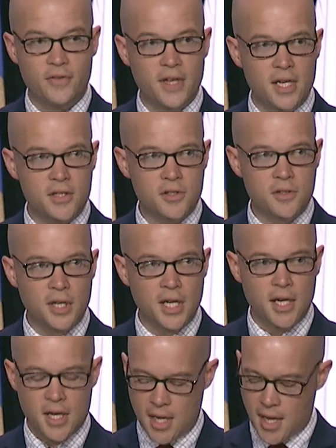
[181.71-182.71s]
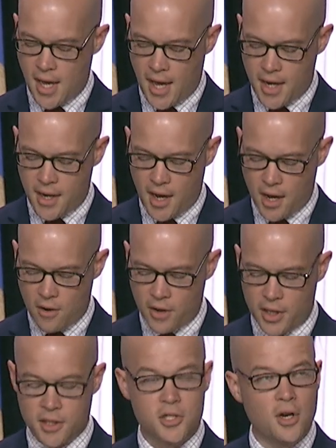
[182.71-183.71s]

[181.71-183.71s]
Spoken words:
the history and heritage